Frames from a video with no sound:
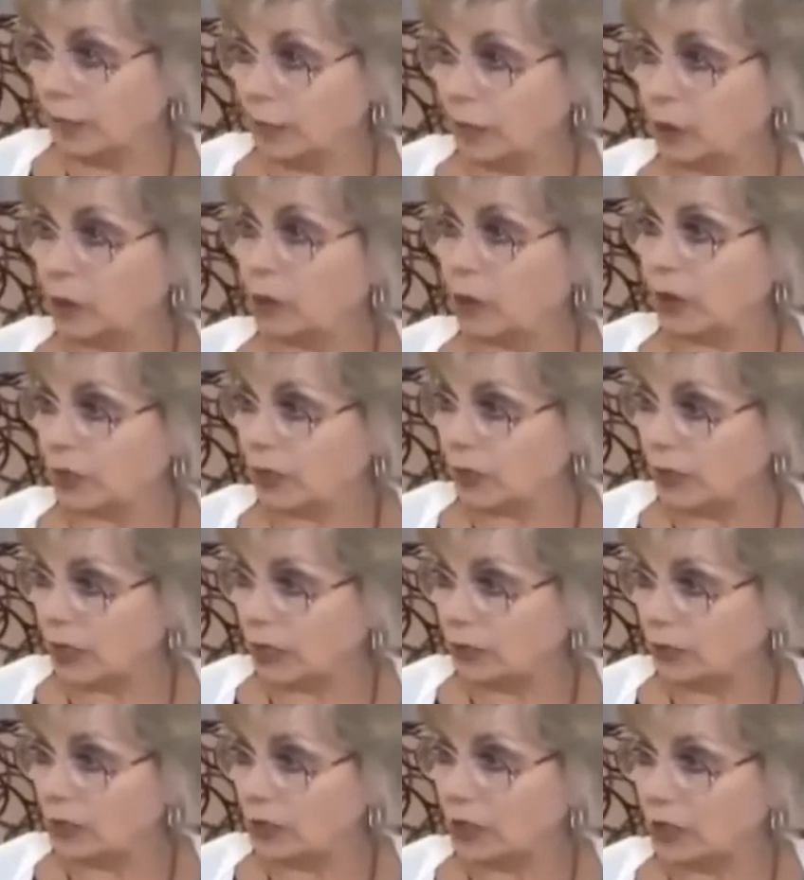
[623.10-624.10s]
available to
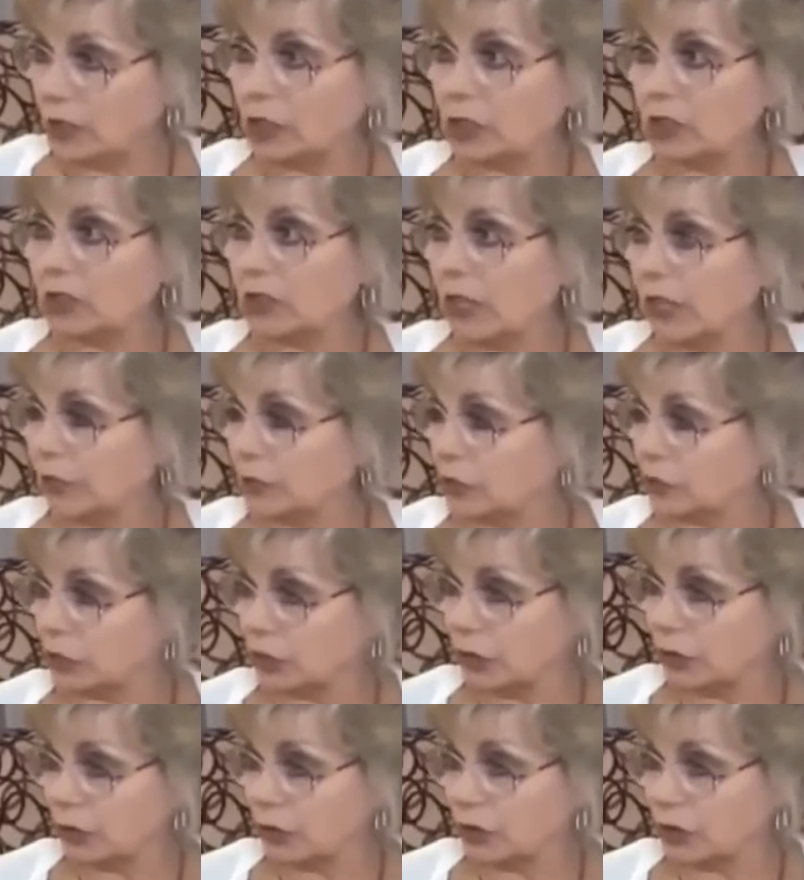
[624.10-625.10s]
ourselves, such as
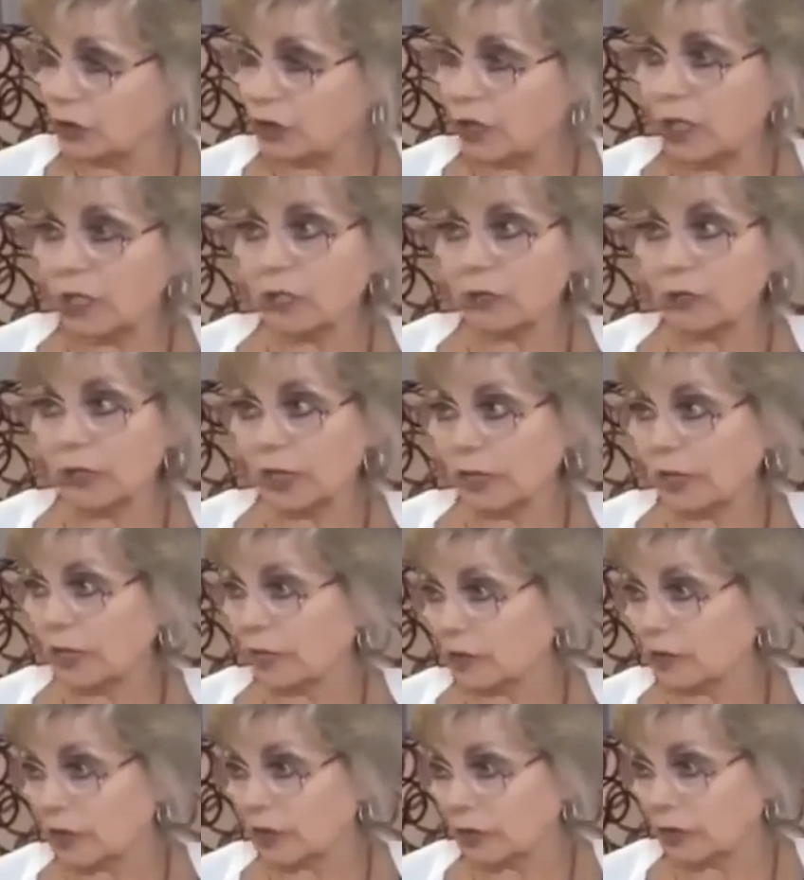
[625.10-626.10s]
cancer cures. They don't
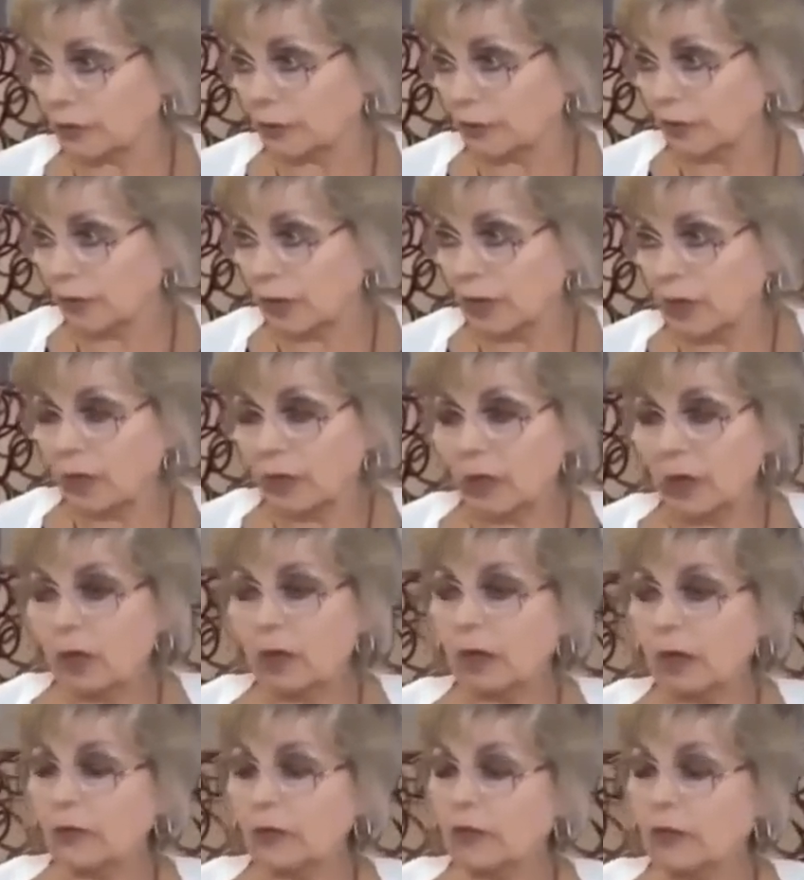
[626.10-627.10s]
get cancer.
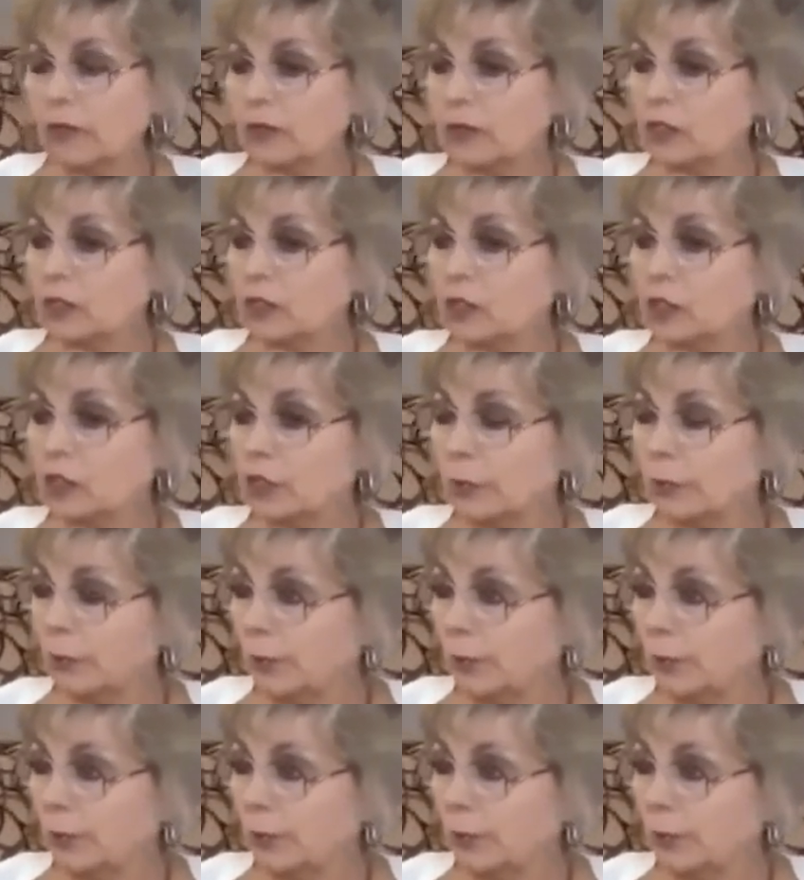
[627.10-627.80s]
There's